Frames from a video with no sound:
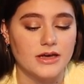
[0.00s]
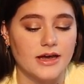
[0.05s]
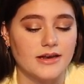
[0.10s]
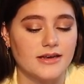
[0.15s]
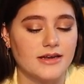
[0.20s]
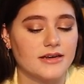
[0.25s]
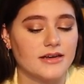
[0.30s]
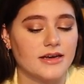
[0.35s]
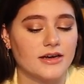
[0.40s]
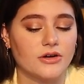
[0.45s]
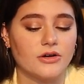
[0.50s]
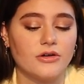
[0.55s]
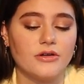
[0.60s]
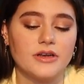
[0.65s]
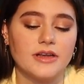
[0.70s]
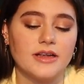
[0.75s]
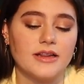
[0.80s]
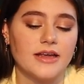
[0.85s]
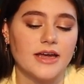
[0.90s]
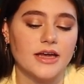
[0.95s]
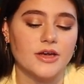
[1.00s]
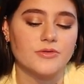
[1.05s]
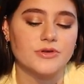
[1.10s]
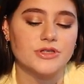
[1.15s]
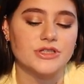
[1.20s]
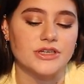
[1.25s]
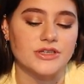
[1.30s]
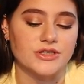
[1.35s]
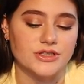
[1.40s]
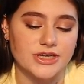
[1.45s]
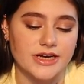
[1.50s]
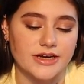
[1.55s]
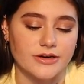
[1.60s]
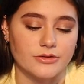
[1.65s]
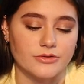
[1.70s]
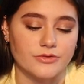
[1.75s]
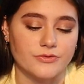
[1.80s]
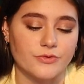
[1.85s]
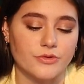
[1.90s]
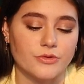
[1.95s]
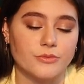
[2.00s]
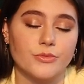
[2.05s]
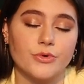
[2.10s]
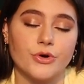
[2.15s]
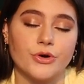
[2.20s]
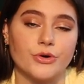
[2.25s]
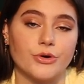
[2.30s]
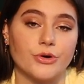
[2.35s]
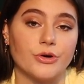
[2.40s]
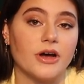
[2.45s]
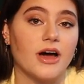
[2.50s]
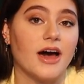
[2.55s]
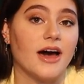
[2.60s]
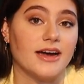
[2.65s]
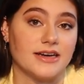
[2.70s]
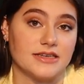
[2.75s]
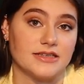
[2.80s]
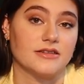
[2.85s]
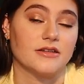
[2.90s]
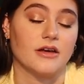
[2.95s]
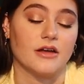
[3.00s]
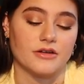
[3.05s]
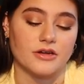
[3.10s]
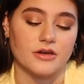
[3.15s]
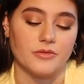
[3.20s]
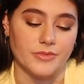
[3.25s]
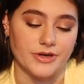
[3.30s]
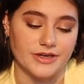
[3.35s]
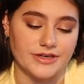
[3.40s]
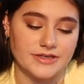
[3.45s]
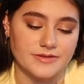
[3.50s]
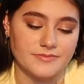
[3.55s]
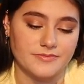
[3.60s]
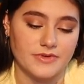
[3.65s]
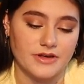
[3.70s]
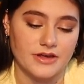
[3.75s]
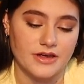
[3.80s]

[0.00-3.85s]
and yet I currently languish in jail for murder I did not commit.